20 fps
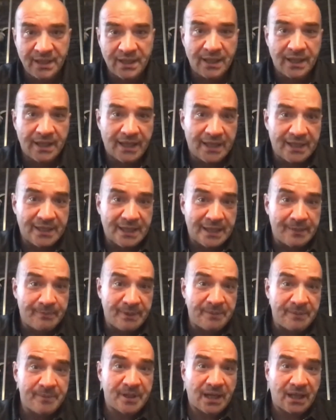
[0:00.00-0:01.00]
And then
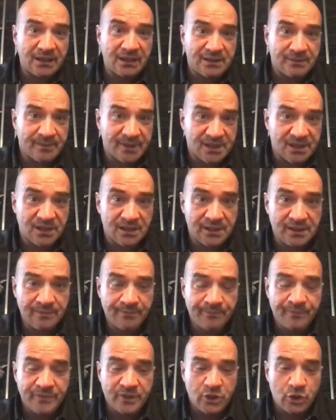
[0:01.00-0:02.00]
maybe ultimately,
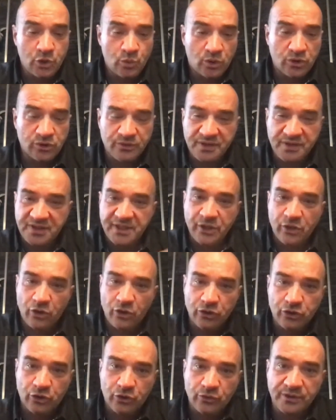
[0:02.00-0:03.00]
you want to see all
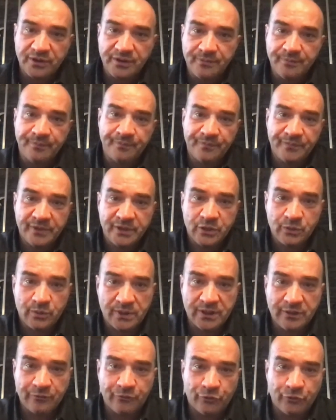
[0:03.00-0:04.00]
those
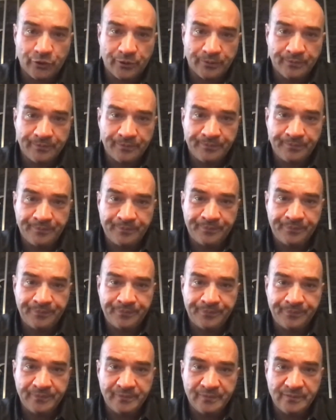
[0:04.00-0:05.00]
24.
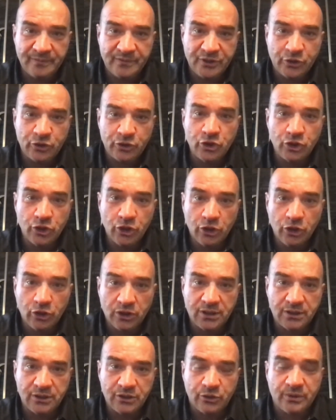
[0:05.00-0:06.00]
So
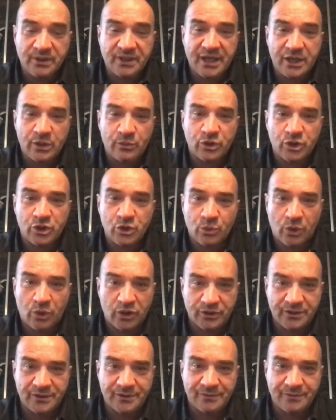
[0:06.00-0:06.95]
you take what you want.